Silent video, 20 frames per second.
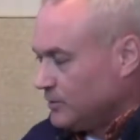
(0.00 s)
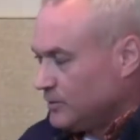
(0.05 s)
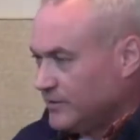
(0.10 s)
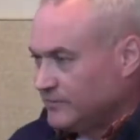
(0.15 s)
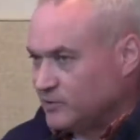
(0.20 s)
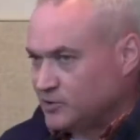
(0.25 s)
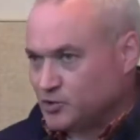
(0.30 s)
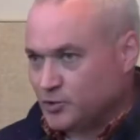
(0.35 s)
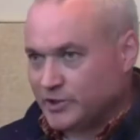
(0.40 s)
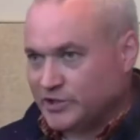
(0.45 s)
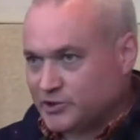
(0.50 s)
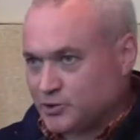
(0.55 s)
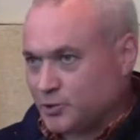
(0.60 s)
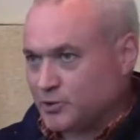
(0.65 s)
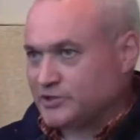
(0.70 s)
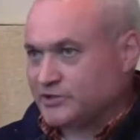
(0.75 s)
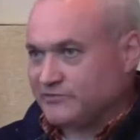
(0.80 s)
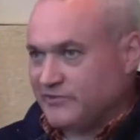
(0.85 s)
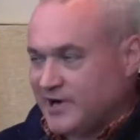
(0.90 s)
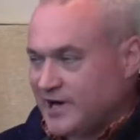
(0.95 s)
Have those
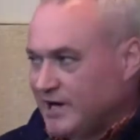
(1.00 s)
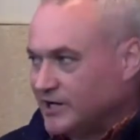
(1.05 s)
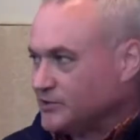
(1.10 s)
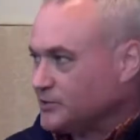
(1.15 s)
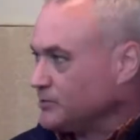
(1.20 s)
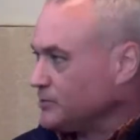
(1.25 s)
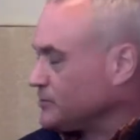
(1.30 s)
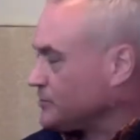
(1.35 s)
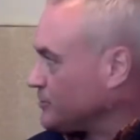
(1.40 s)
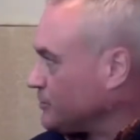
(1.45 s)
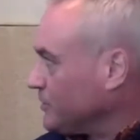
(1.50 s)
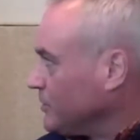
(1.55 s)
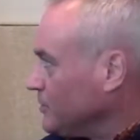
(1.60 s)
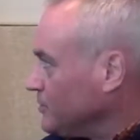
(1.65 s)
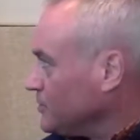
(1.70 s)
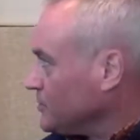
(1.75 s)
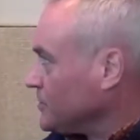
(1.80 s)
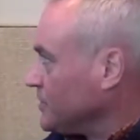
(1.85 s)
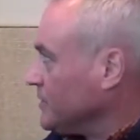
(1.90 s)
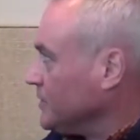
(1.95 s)
resource advisors, or
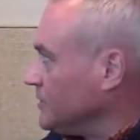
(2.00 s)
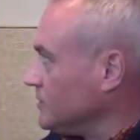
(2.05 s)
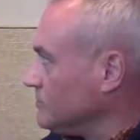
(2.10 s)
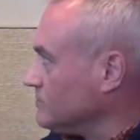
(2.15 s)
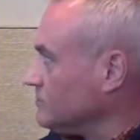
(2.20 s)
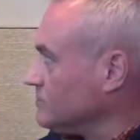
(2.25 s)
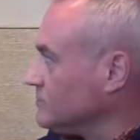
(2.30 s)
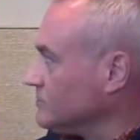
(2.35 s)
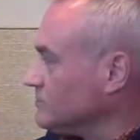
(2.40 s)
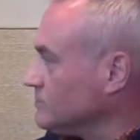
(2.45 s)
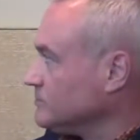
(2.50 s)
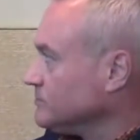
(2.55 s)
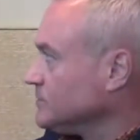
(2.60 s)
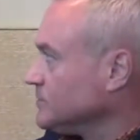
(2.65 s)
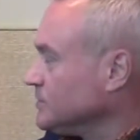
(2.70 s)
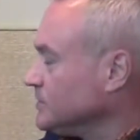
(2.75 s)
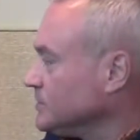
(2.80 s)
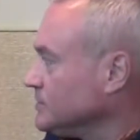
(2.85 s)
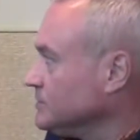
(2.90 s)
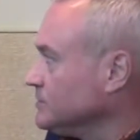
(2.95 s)
those
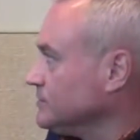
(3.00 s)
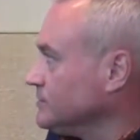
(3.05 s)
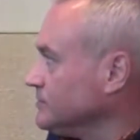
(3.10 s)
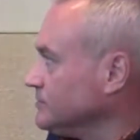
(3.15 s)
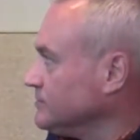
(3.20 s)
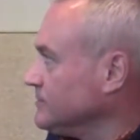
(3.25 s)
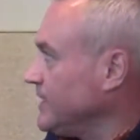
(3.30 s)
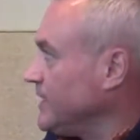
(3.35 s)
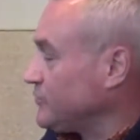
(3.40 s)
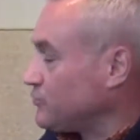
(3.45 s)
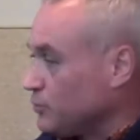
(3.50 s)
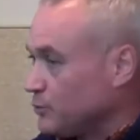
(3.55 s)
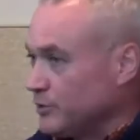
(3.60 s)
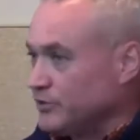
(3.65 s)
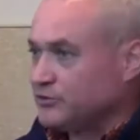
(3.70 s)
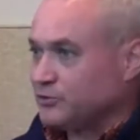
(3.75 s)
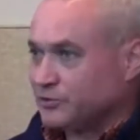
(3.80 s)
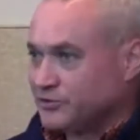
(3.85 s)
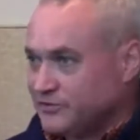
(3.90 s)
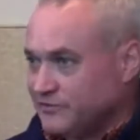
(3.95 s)
natural
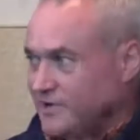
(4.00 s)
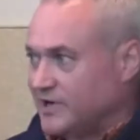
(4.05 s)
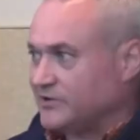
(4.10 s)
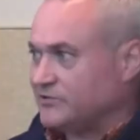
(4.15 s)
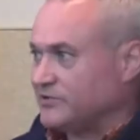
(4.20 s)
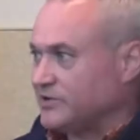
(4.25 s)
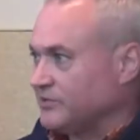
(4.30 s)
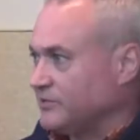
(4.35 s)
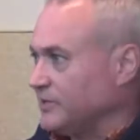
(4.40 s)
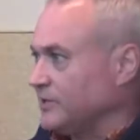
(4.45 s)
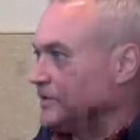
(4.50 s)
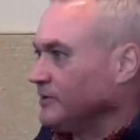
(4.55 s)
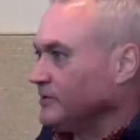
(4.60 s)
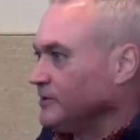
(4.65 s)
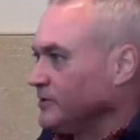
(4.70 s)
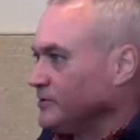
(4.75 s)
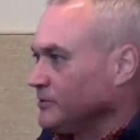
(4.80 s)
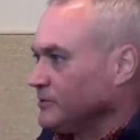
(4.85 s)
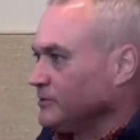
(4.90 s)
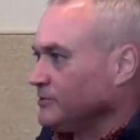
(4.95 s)
resource advisors, I think
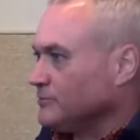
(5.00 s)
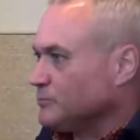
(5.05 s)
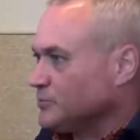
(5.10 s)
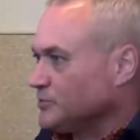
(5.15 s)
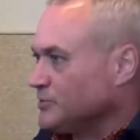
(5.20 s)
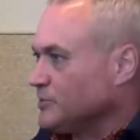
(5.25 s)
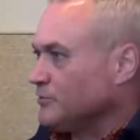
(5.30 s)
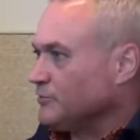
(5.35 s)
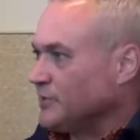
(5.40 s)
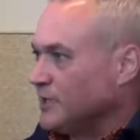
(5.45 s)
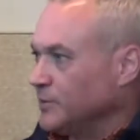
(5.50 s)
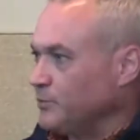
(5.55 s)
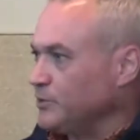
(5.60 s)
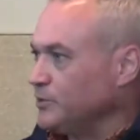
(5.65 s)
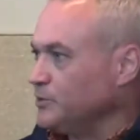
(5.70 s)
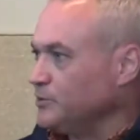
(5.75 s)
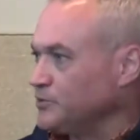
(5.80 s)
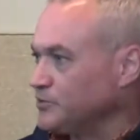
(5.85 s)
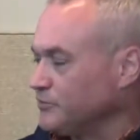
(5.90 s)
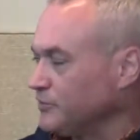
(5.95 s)
is another name
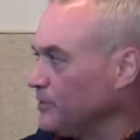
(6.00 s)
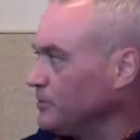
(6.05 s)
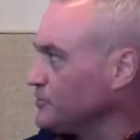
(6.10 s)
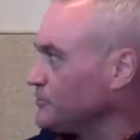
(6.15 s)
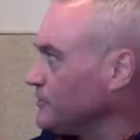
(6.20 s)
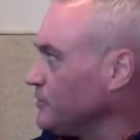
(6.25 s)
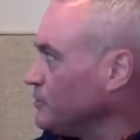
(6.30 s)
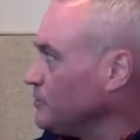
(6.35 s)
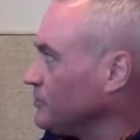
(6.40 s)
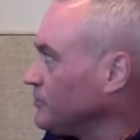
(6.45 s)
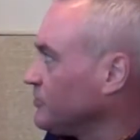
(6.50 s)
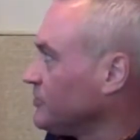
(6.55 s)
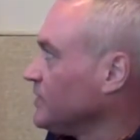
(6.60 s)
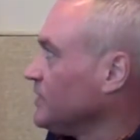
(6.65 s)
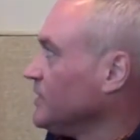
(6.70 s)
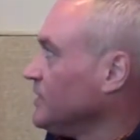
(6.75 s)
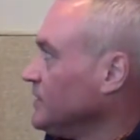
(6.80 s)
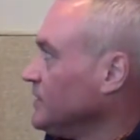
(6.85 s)
we use for those folks.